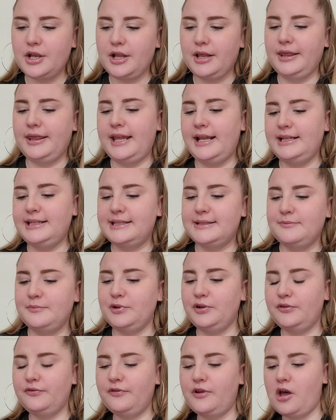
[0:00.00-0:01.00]
Let's
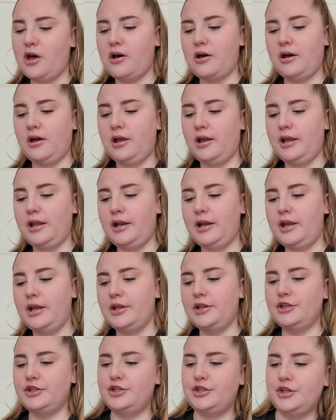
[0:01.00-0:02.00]
move on
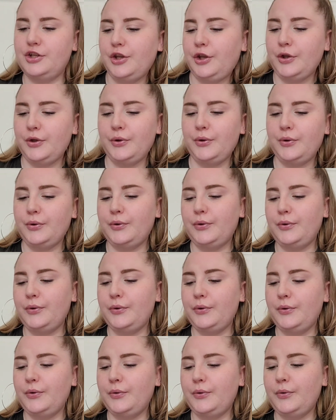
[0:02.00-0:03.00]

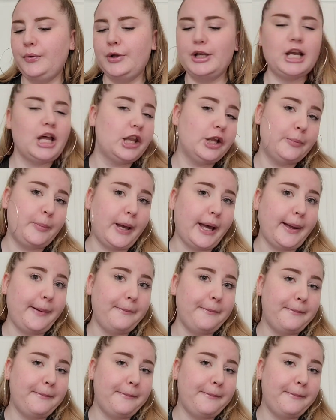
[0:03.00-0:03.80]
to Colourpop.